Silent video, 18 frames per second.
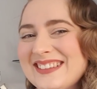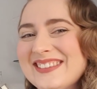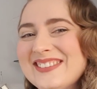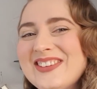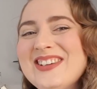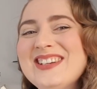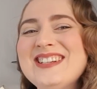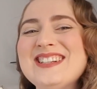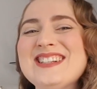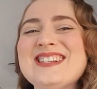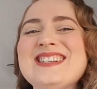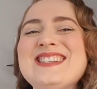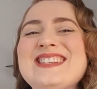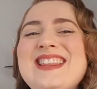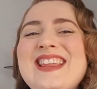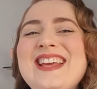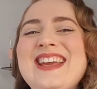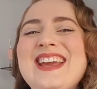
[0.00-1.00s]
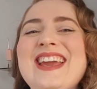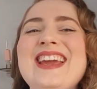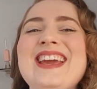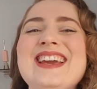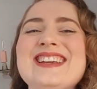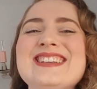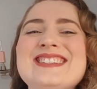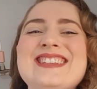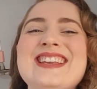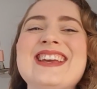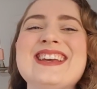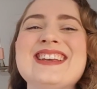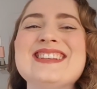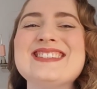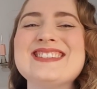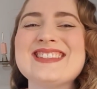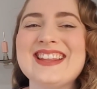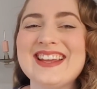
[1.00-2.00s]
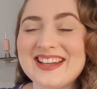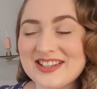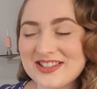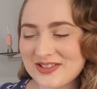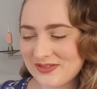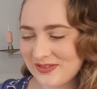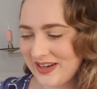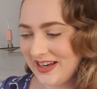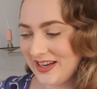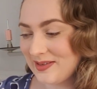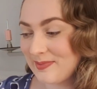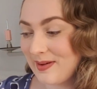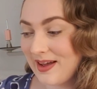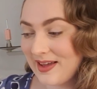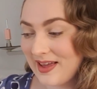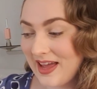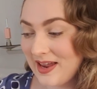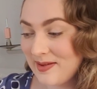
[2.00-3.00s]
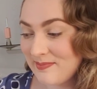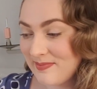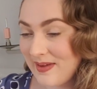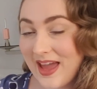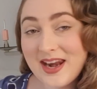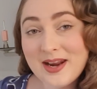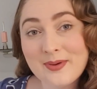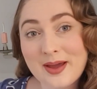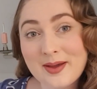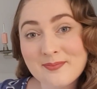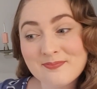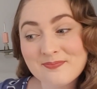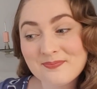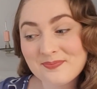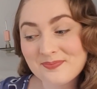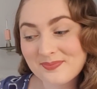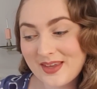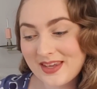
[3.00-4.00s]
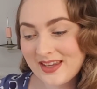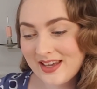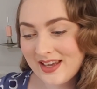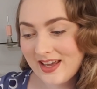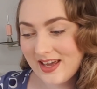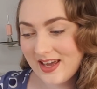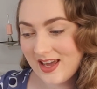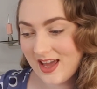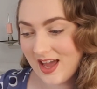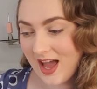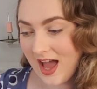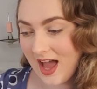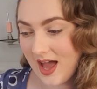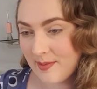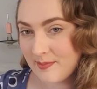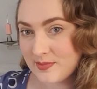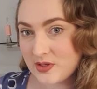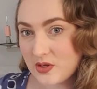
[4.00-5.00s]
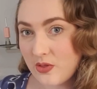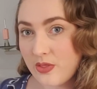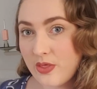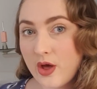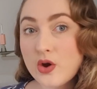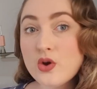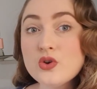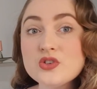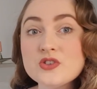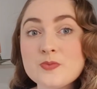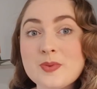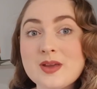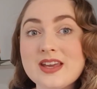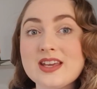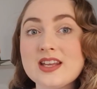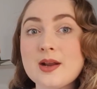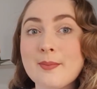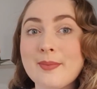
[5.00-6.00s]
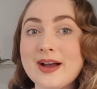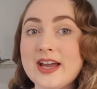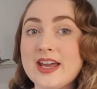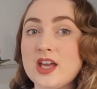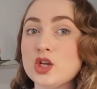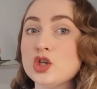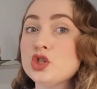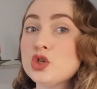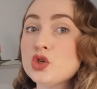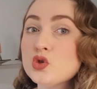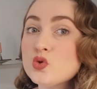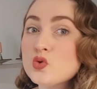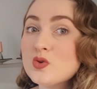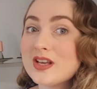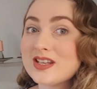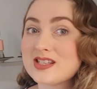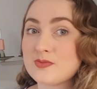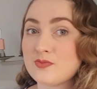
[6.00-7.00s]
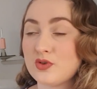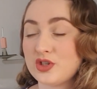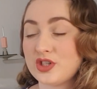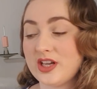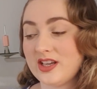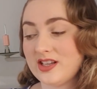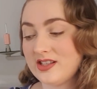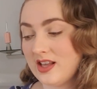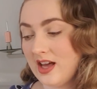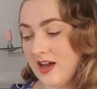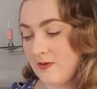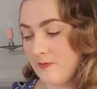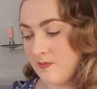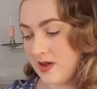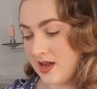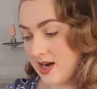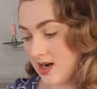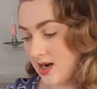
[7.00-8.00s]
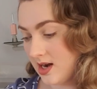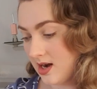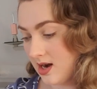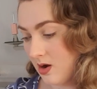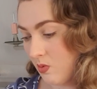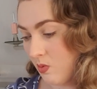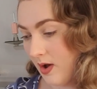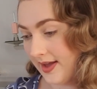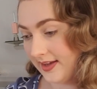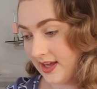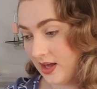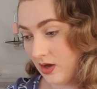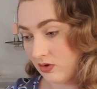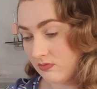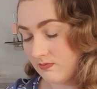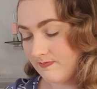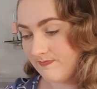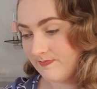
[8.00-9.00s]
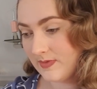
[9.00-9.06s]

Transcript: which is the easiest thing to read. But anyway, so those have been my 2 knitting projects that I've been working on,